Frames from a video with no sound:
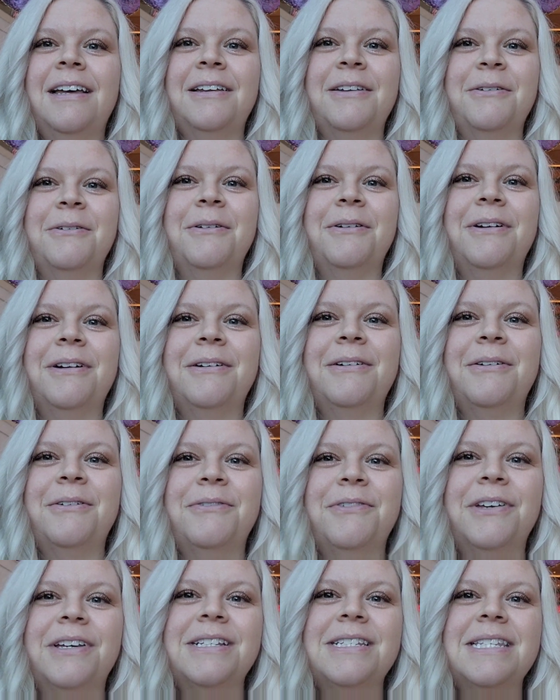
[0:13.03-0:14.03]
you know, I don't
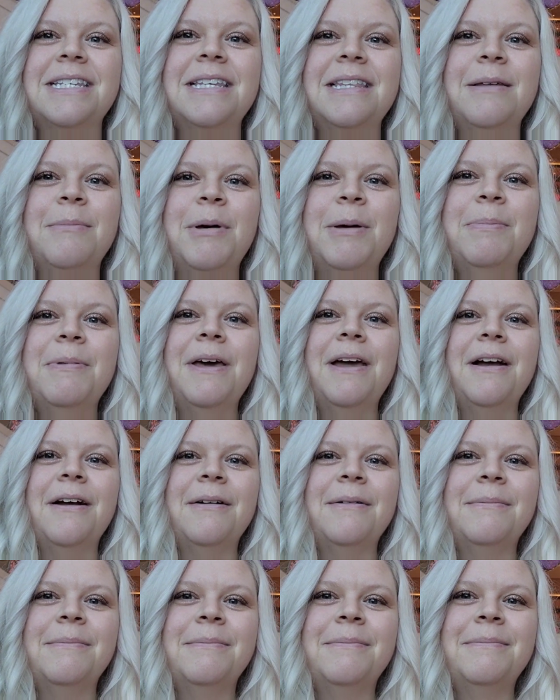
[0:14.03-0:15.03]
know if you could see them up
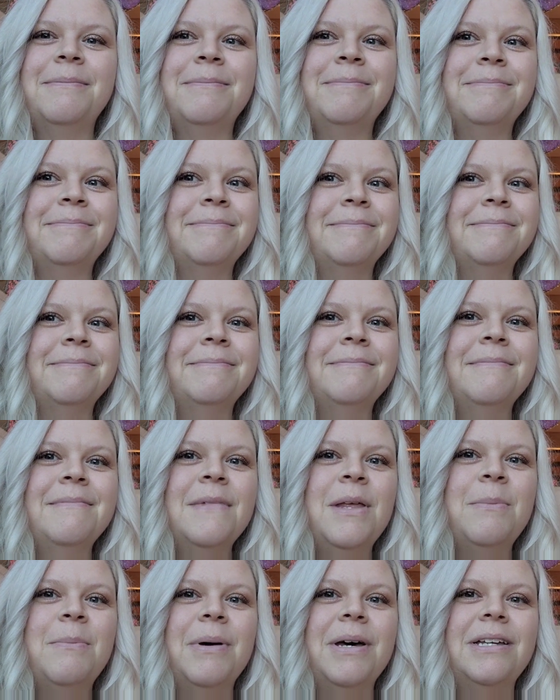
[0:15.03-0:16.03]
there,
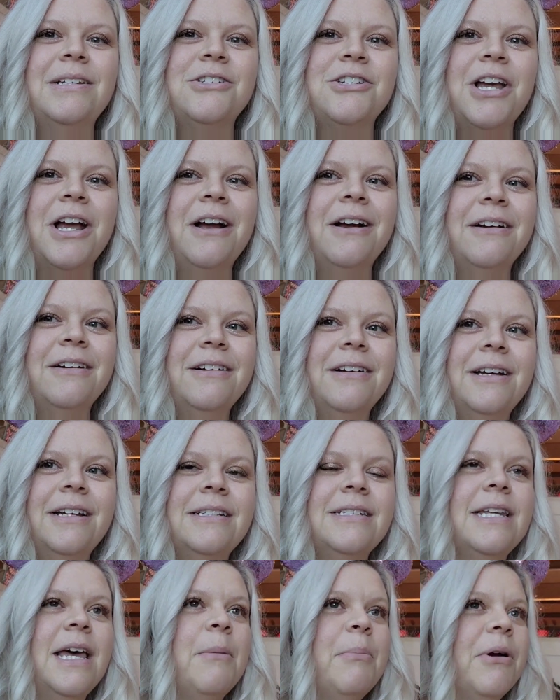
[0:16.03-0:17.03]
but Jer
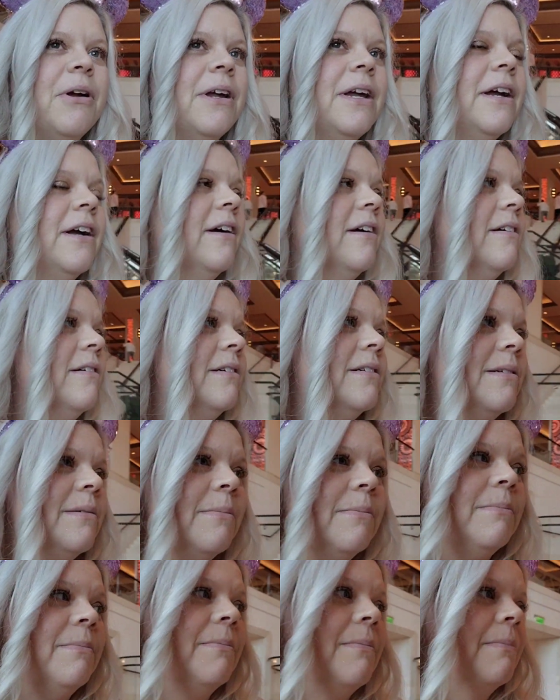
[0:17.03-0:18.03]
and Deb are here,
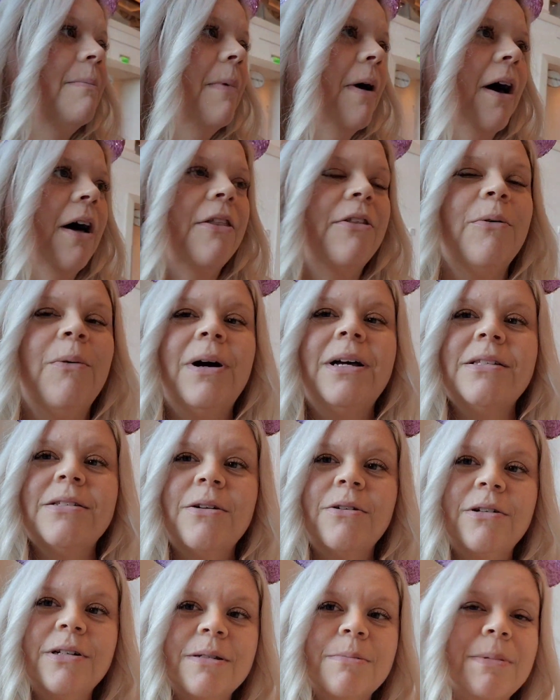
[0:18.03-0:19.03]

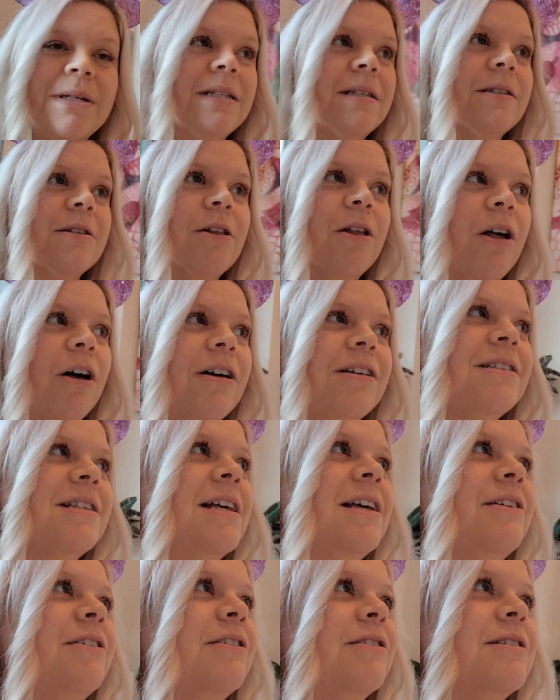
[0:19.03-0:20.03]
otherwise known as Mrs.
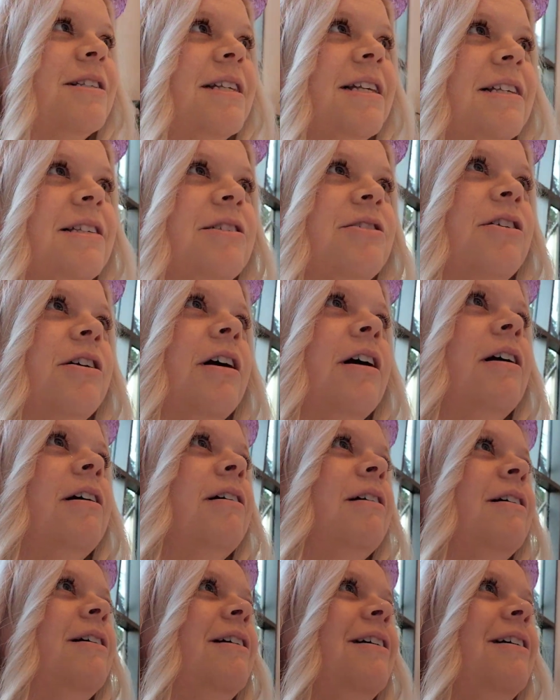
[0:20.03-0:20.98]
Claus and her sister.